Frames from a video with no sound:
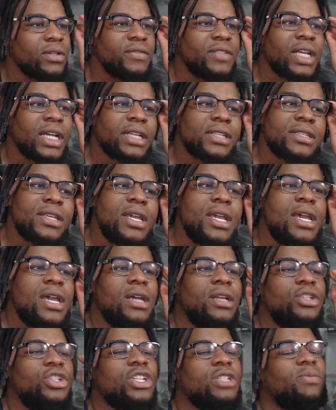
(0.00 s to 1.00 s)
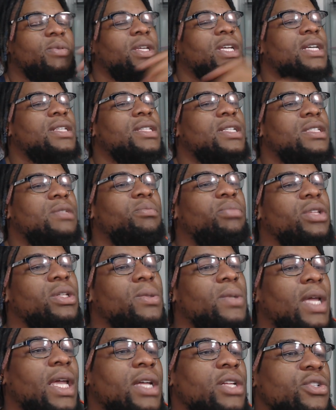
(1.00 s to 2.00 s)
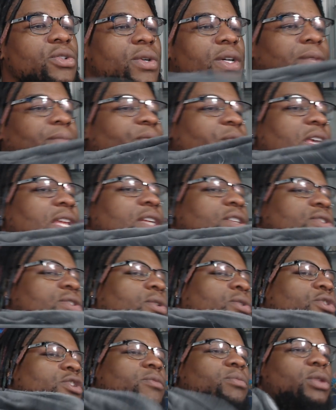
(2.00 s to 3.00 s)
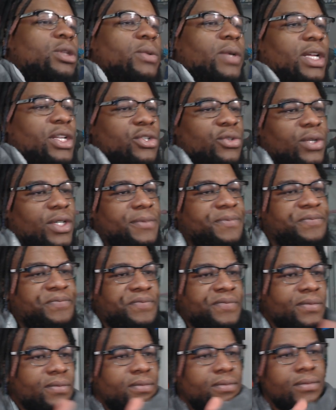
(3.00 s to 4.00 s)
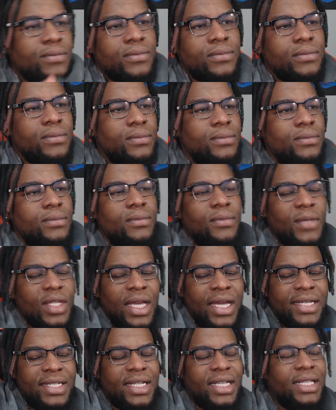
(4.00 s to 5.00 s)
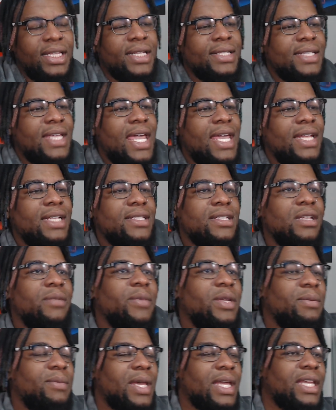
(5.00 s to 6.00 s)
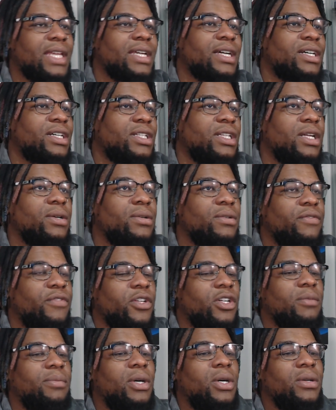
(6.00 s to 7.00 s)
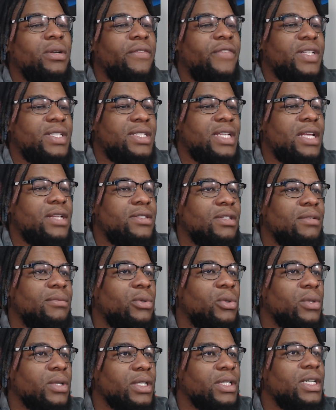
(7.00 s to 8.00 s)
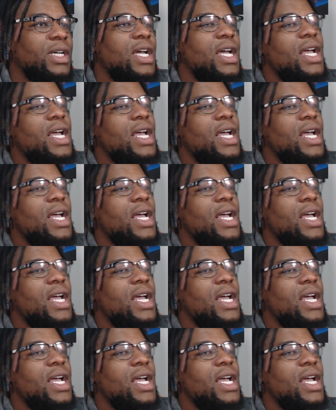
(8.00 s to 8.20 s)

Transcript: of decks just because it's blue Android and it searches blue Android. I dig this, and it's going to be making a clone for your opponent if it stays on the board.